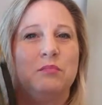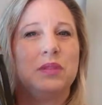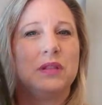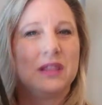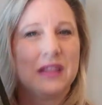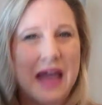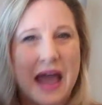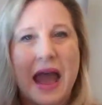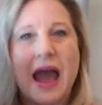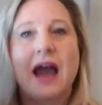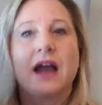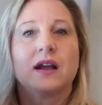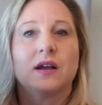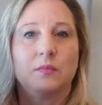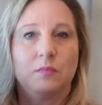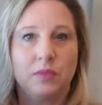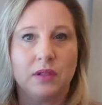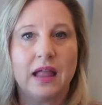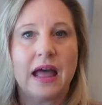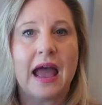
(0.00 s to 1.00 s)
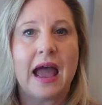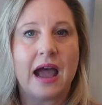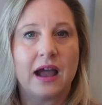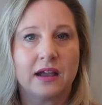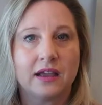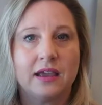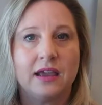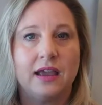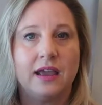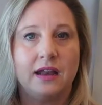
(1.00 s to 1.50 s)
black,
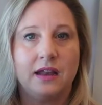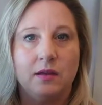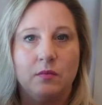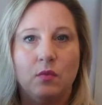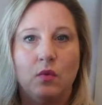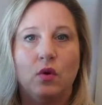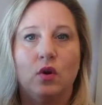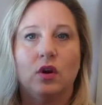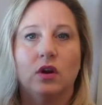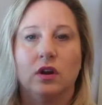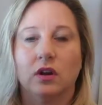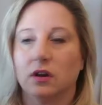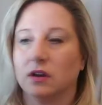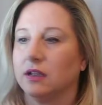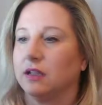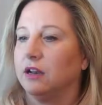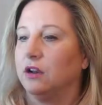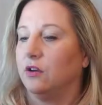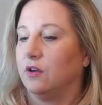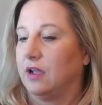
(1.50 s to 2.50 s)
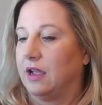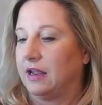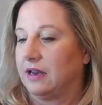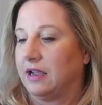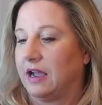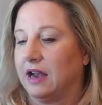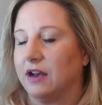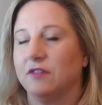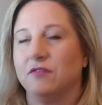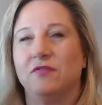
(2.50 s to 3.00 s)
black anymore. You know, it
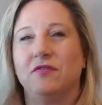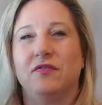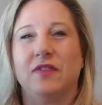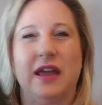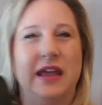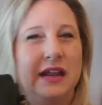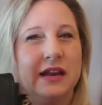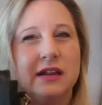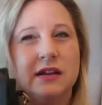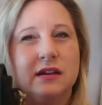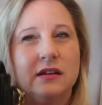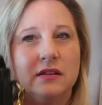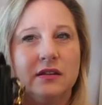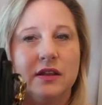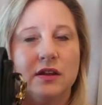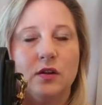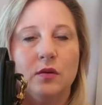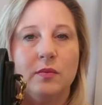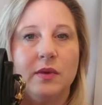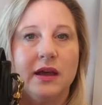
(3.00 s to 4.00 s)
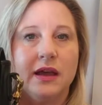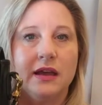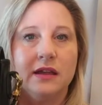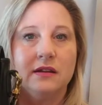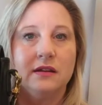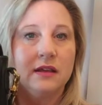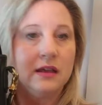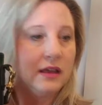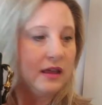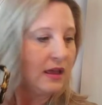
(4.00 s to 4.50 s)
had kind of faded a little
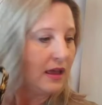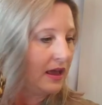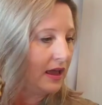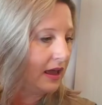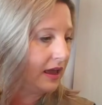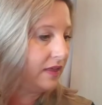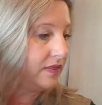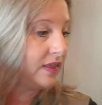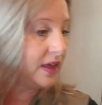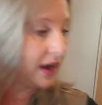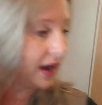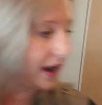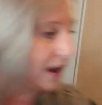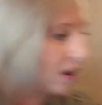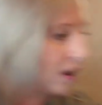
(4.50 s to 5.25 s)
bit. And then